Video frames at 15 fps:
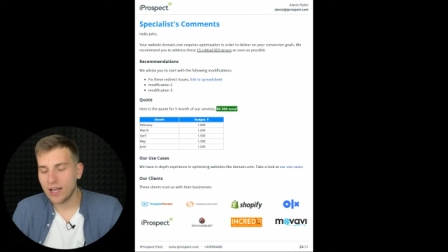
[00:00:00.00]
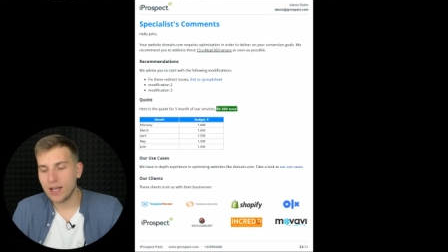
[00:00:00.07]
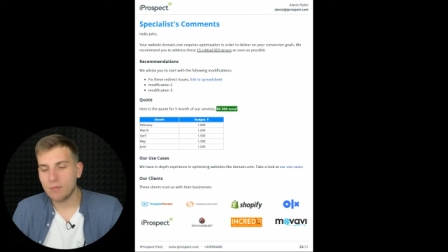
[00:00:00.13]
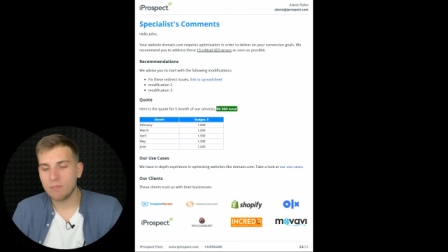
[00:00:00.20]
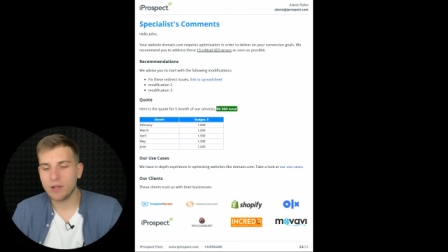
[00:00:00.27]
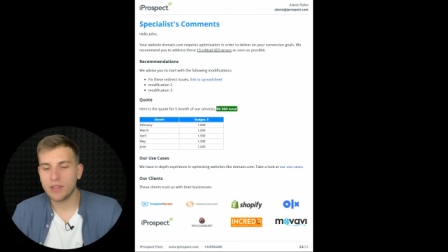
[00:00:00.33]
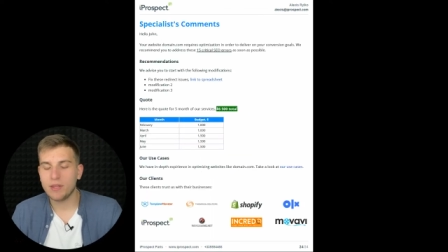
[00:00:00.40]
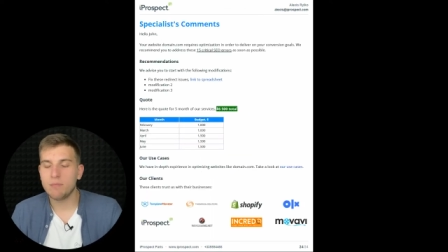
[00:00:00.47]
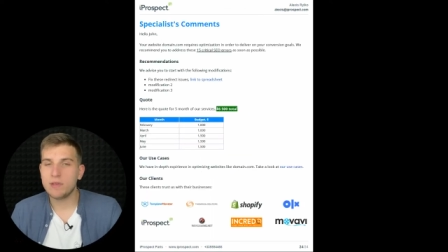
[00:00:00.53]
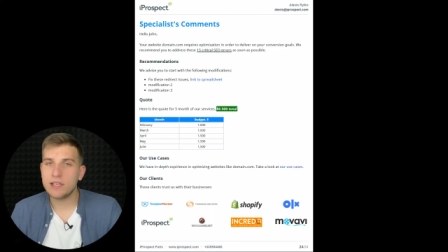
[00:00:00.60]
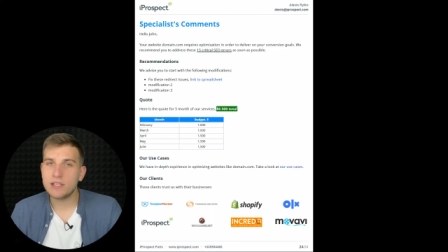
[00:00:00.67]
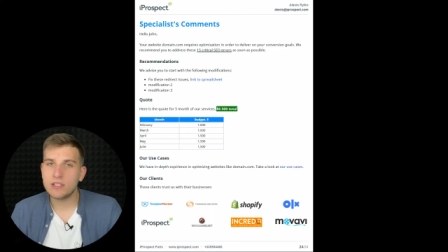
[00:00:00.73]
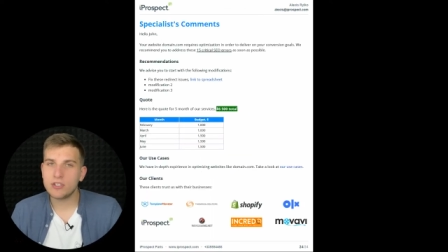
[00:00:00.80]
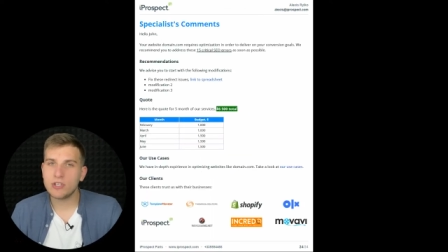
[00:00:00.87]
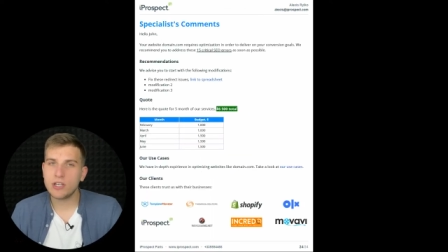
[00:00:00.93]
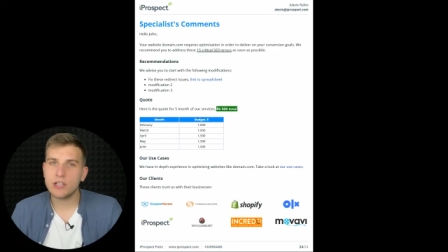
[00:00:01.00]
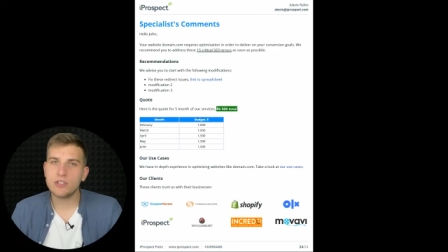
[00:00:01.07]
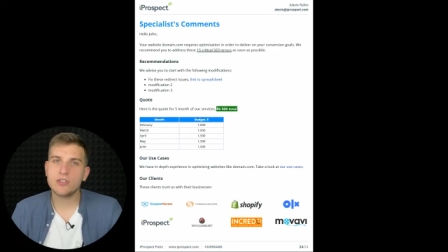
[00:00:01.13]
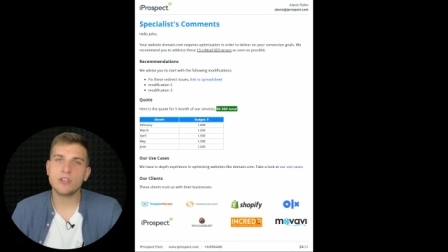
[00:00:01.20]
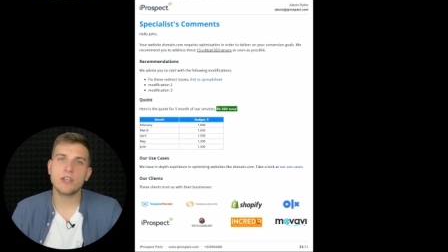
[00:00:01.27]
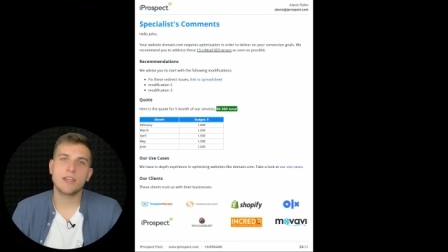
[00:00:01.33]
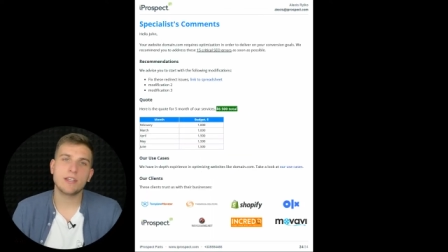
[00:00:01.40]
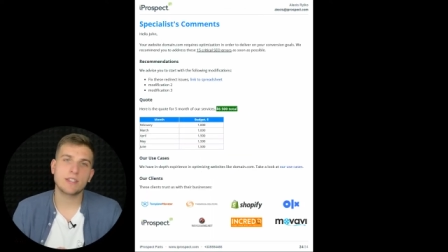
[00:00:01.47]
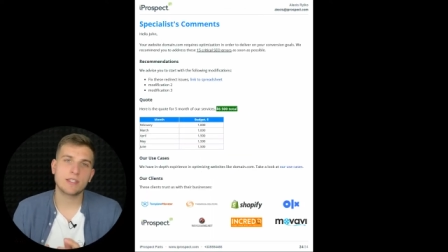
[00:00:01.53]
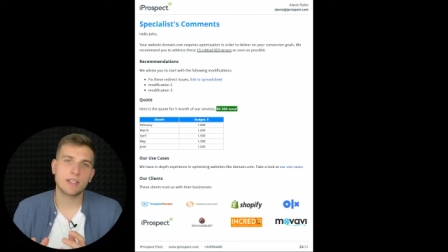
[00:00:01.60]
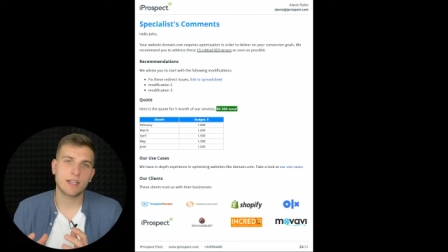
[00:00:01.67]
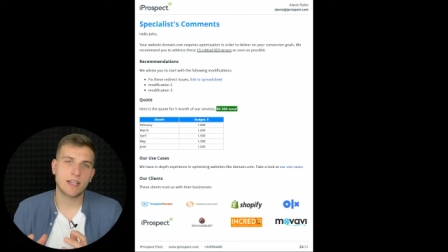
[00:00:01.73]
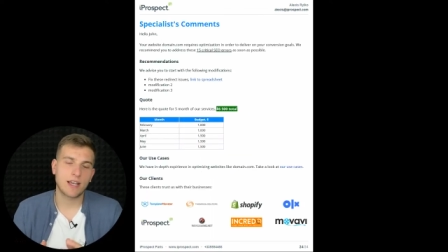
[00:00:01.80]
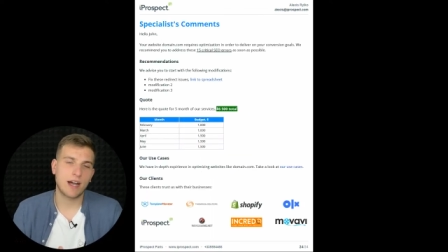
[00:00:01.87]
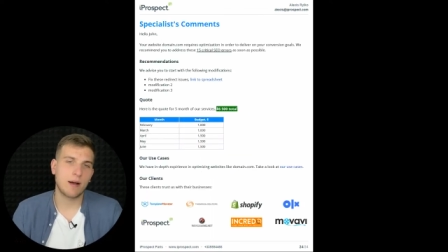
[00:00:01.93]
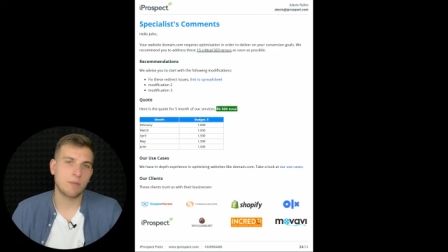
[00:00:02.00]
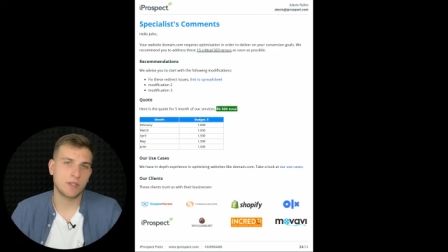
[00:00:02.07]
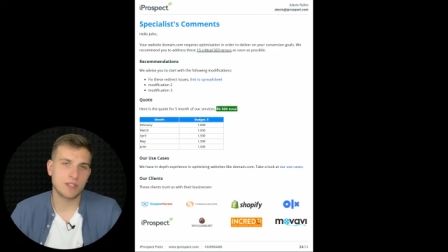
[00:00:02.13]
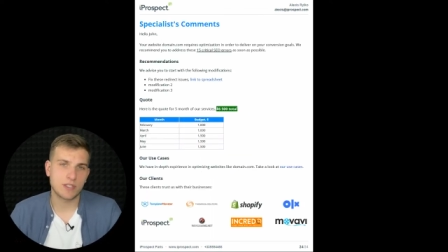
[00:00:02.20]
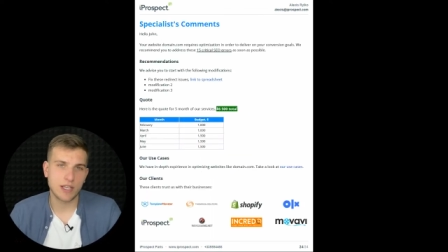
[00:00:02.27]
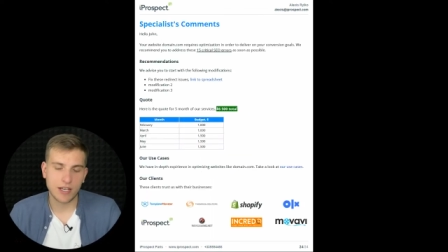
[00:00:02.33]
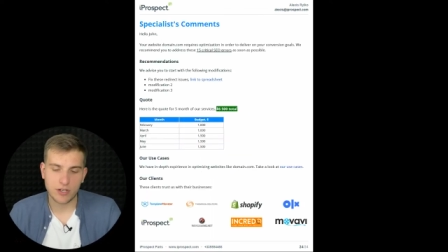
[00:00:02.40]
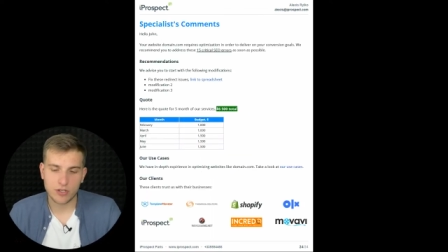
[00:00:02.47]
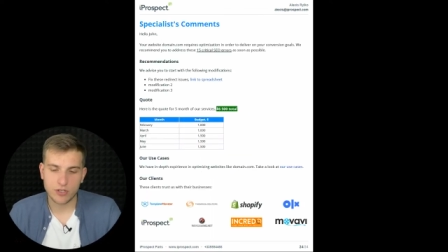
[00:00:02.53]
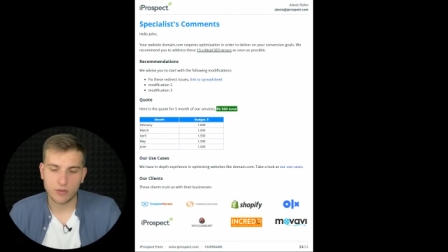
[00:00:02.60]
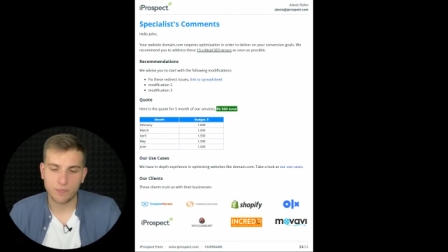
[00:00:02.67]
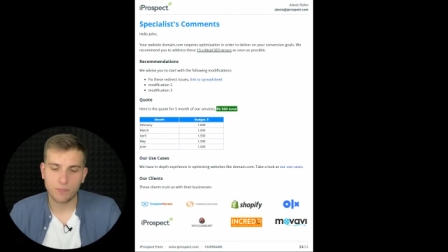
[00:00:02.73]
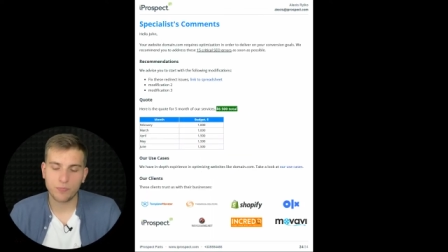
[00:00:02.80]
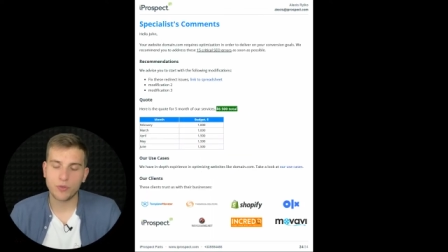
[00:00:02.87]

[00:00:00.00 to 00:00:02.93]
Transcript: But the biggest change is comment section.